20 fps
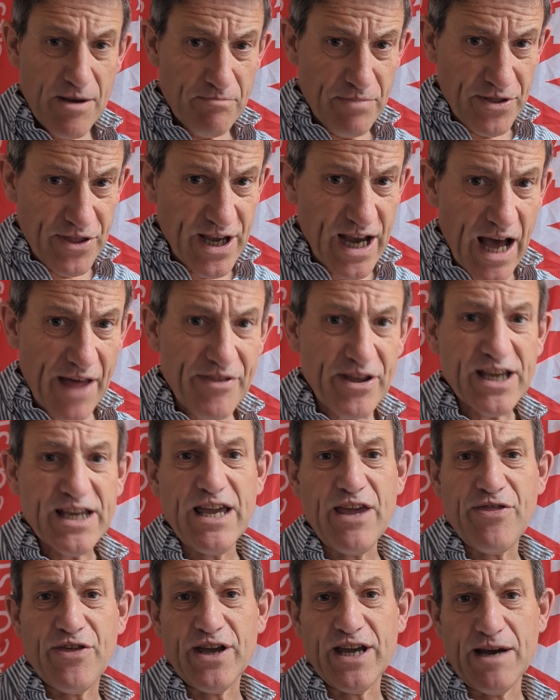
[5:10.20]
But the other
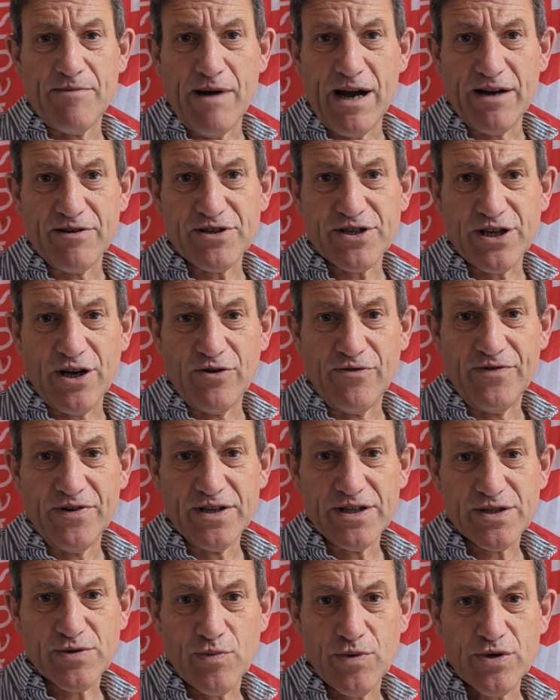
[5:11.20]
key thing about
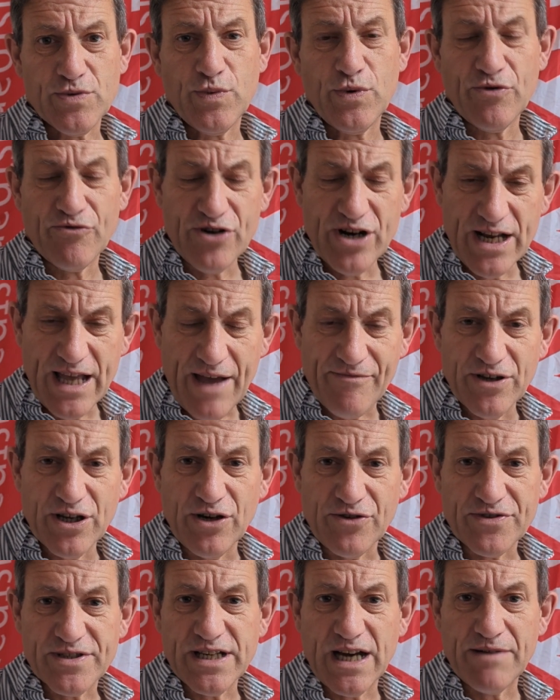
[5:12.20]
Soviets, which we really haven't
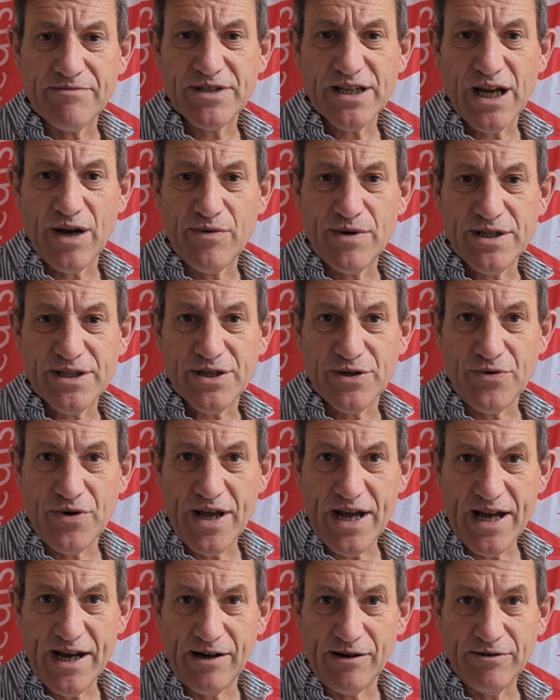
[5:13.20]
got time to go into
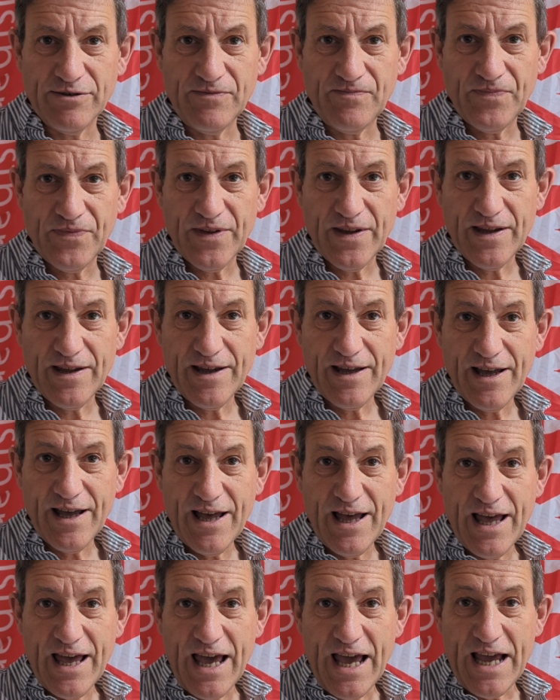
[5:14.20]
now,
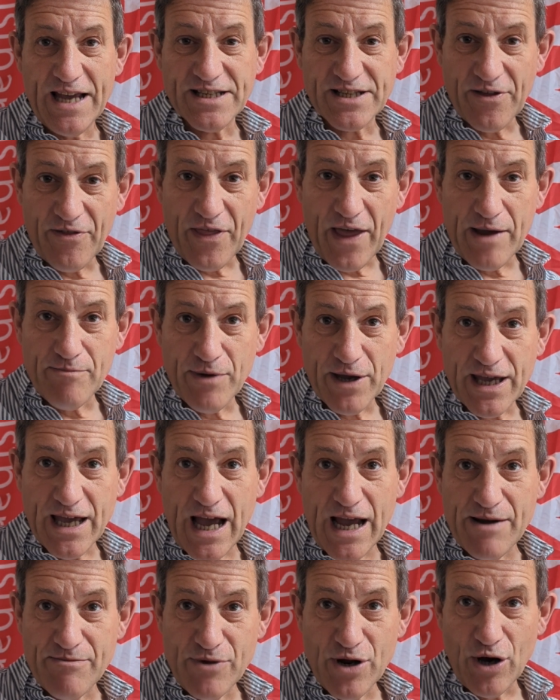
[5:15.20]
is that they
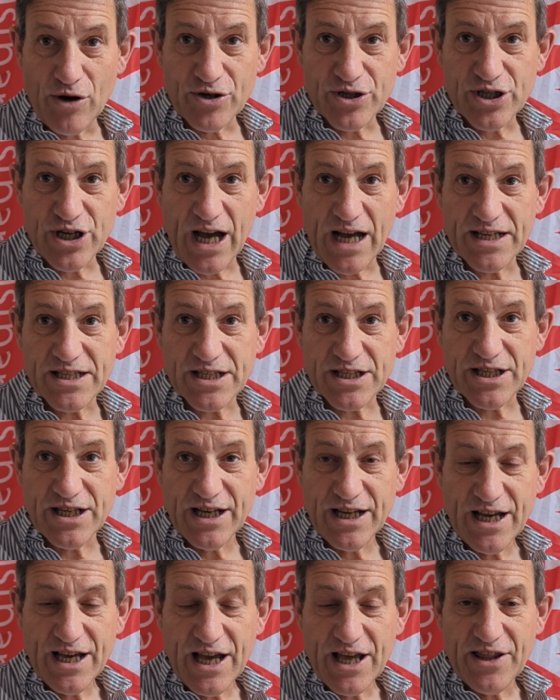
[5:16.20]
became not just
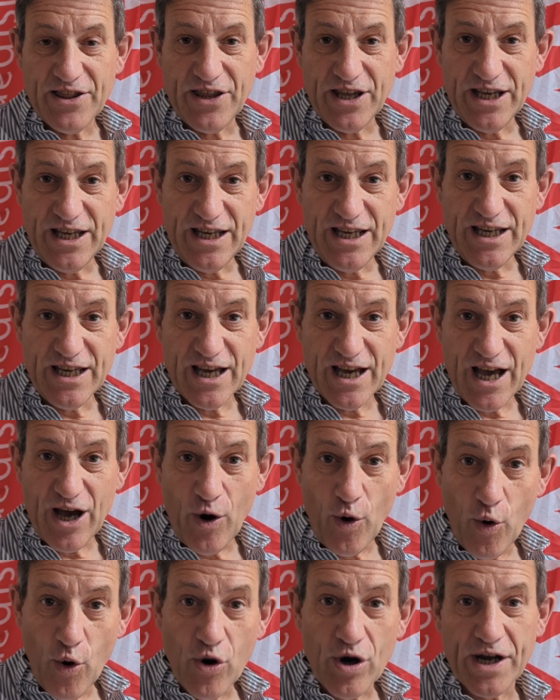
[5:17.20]
the
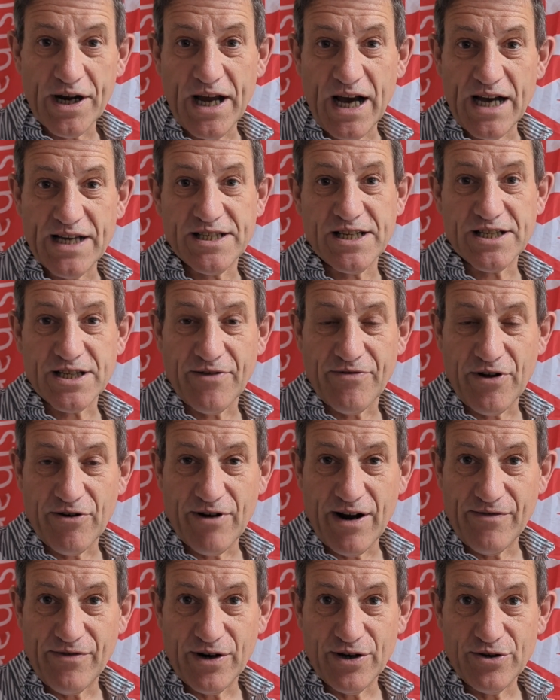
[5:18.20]
organisers of the
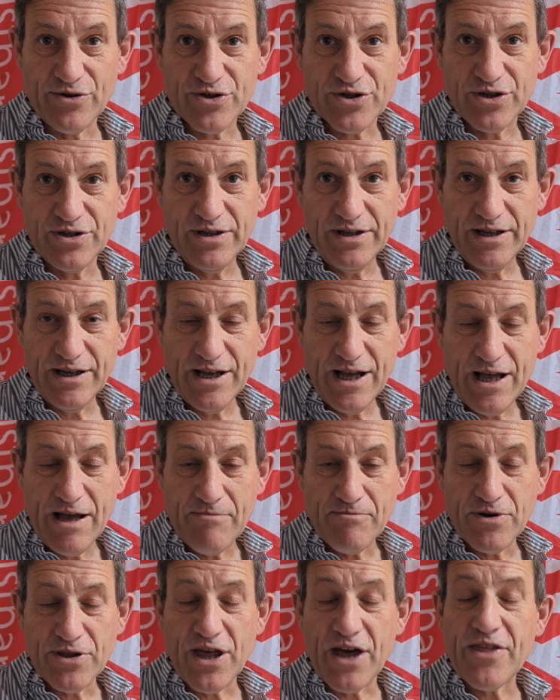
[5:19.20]
revolution,
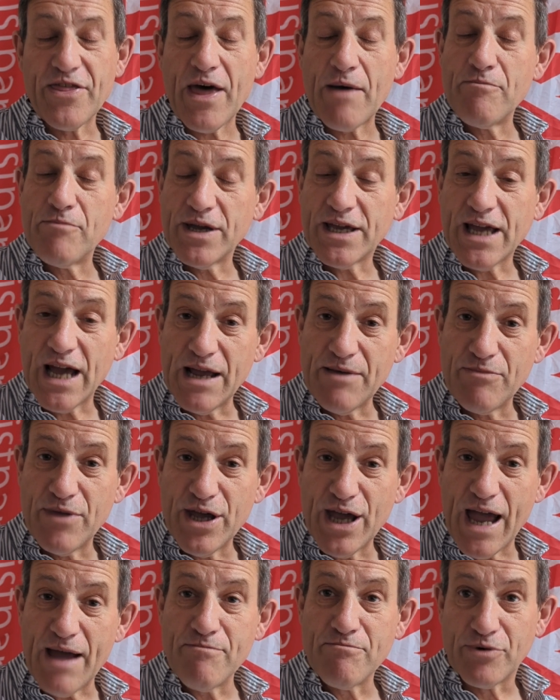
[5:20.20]
but they then became
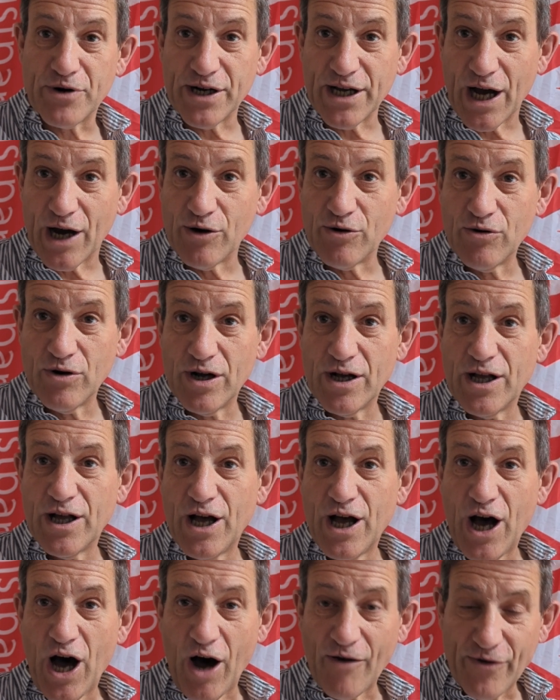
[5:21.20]
the embryo
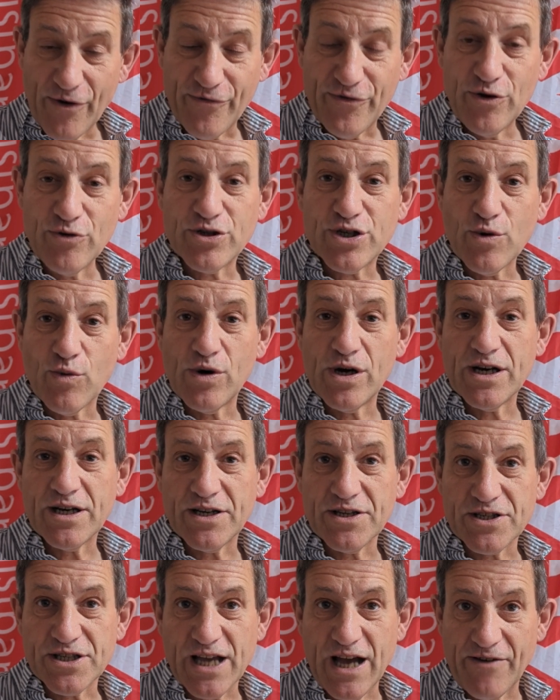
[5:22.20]
of a future
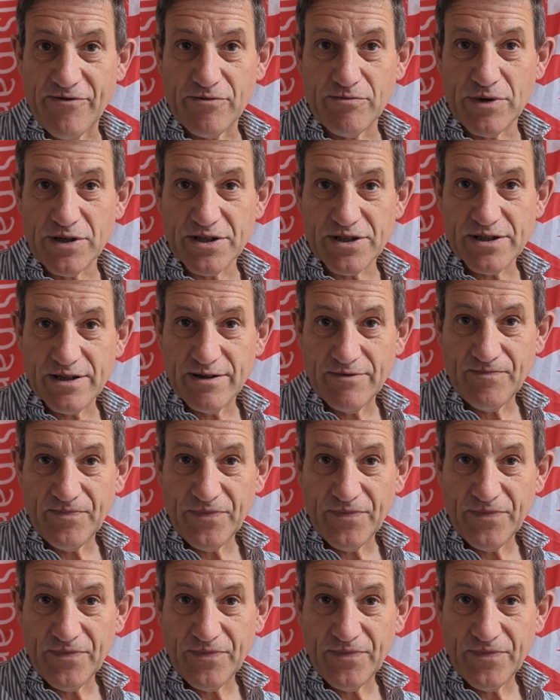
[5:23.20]
workers' government